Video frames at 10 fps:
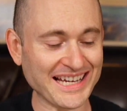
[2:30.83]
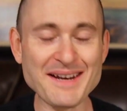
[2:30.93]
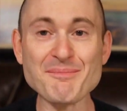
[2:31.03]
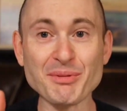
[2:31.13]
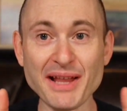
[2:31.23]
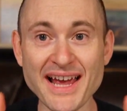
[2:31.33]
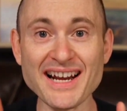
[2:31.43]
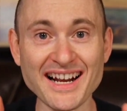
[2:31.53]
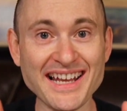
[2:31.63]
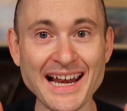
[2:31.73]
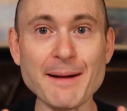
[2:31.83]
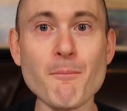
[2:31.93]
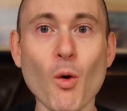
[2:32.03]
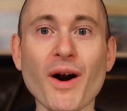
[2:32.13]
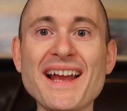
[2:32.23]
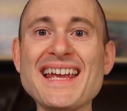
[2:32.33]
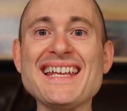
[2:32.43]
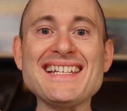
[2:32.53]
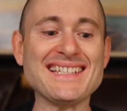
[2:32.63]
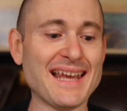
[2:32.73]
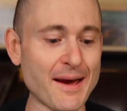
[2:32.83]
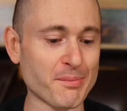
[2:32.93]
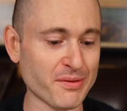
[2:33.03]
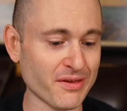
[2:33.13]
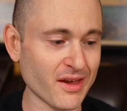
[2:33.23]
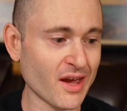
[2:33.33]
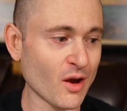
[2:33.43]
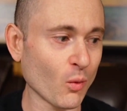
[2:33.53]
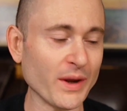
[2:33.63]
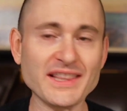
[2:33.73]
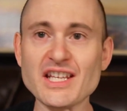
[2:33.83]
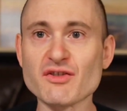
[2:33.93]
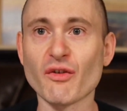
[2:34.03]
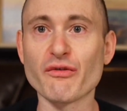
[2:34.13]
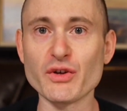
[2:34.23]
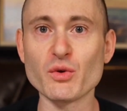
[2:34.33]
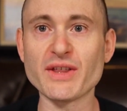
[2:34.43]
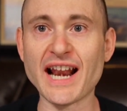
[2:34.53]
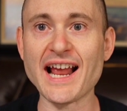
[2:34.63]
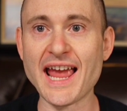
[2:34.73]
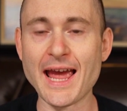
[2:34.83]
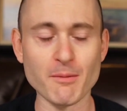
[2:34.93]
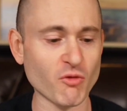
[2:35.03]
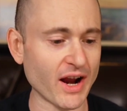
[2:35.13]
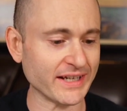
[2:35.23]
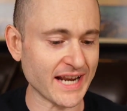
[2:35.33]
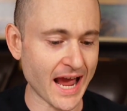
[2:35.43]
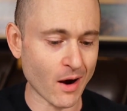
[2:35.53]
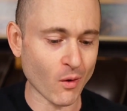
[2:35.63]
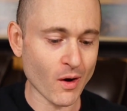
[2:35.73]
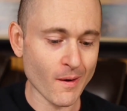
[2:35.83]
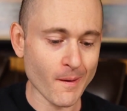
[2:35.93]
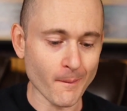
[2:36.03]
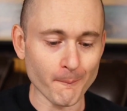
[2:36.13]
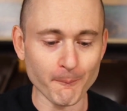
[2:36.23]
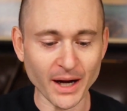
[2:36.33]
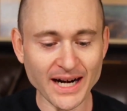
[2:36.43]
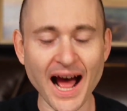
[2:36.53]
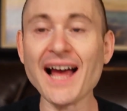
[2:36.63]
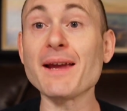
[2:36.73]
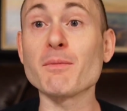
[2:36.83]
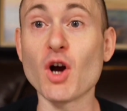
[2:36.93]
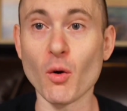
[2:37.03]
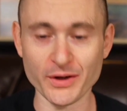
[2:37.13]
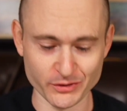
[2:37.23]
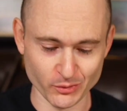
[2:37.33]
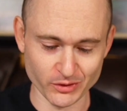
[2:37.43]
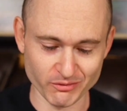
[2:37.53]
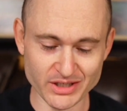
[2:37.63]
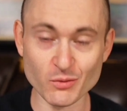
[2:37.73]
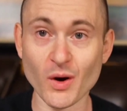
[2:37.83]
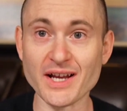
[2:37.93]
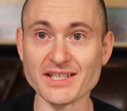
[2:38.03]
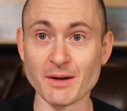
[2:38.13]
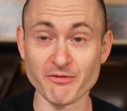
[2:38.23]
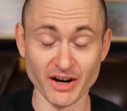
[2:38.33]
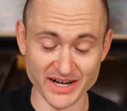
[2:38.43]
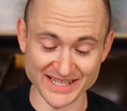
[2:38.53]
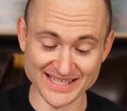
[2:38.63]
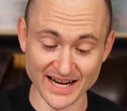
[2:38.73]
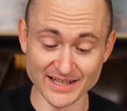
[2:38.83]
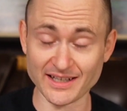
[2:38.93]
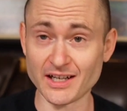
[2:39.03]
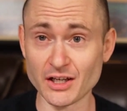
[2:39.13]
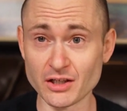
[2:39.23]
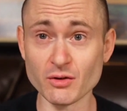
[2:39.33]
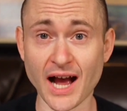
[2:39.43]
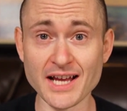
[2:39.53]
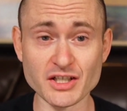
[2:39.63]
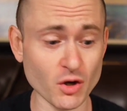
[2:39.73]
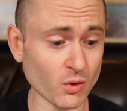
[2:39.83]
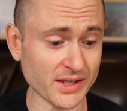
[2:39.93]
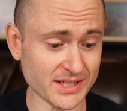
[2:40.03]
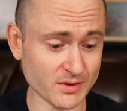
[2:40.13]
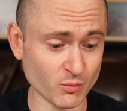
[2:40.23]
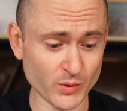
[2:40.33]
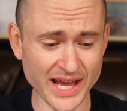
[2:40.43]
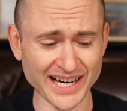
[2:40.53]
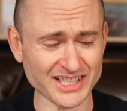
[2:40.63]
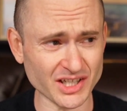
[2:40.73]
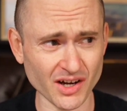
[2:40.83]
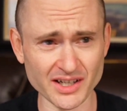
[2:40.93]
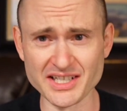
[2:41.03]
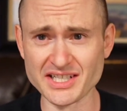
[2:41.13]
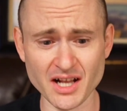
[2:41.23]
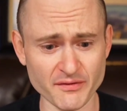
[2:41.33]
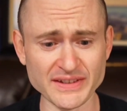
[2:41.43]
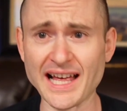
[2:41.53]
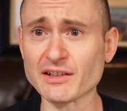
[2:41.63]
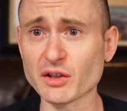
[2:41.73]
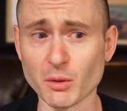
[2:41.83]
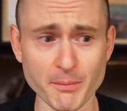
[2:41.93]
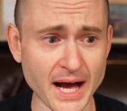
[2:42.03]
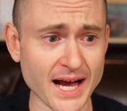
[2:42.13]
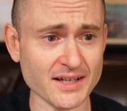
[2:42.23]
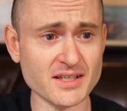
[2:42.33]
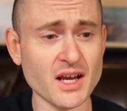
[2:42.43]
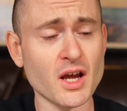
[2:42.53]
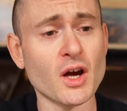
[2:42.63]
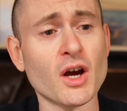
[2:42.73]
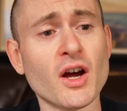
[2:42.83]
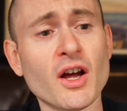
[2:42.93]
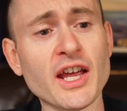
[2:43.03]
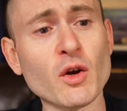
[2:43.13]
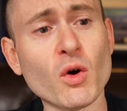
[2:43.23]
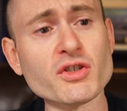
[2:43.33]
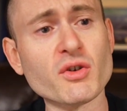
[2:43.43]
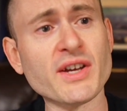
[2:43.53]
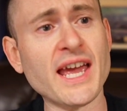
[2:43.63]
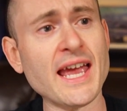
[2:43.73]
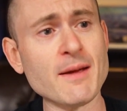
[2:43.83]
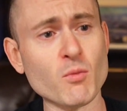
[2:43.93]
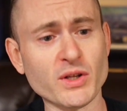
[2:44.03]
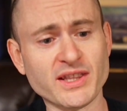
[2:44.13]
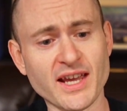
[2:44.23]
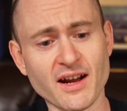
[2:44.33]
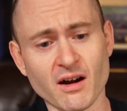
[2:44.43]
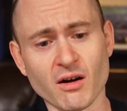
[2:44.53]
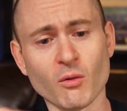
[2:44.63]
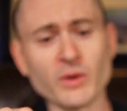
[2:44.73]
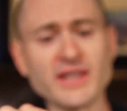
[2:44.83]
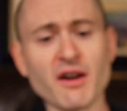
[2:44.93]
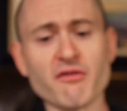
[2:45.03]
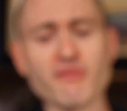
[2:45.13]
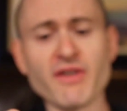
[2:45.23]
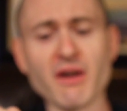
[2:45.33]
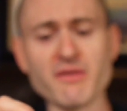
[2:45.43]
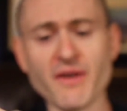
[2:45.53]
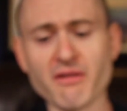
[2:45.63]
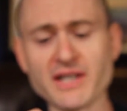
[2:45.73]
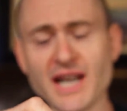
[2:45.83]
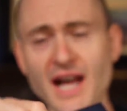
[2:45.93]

I didn't plan on getting more in-depth with this review than I am right now but I am going to. And the reason why is because I'm very excited. You guys noticed we had a ton of stuff in that little box. It also came with their with their very, very